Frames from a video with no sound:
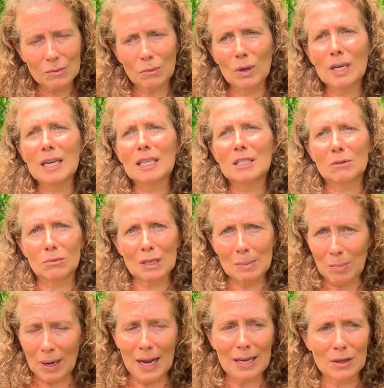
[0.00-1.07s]
We need to
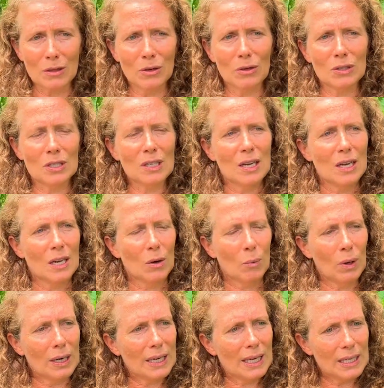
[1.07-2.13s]
replant those.
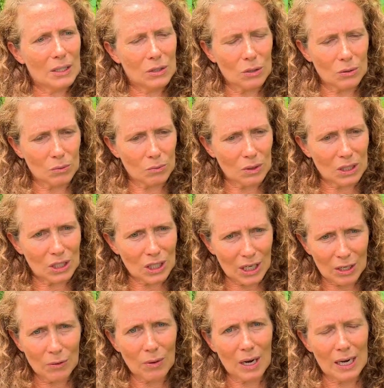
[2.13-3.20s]
We need to
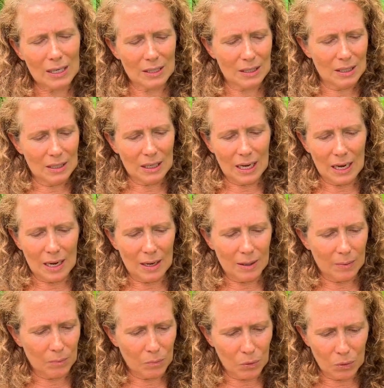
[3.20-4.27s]
regenerate
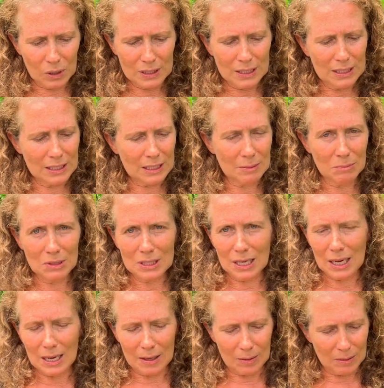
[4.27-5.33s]
water systems.
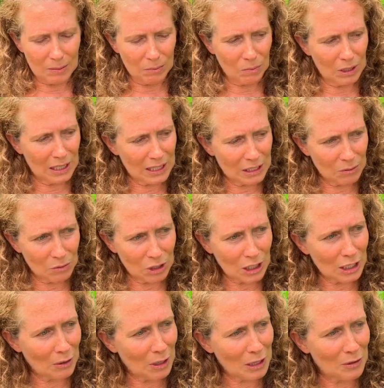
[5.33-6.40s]
We need to
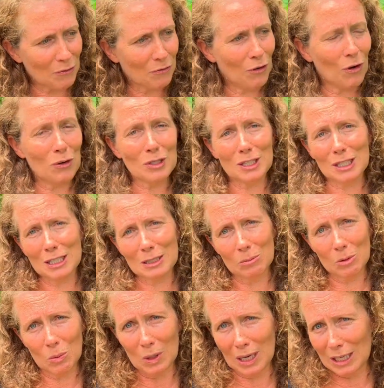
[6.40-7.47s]
regenerate the forest
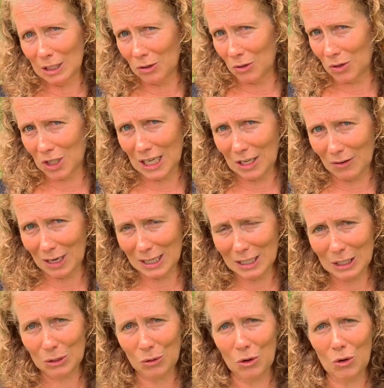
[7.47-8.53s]
systems. We need to regenerate the
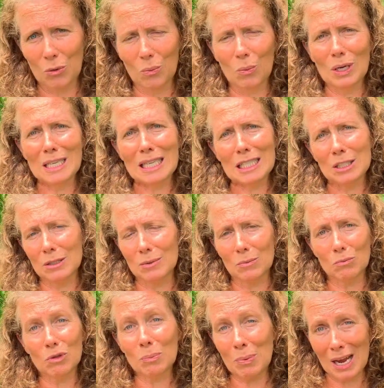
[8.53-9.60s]
soil. We need to
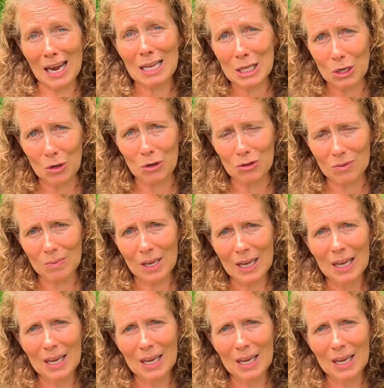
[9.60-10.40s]
repair the earth.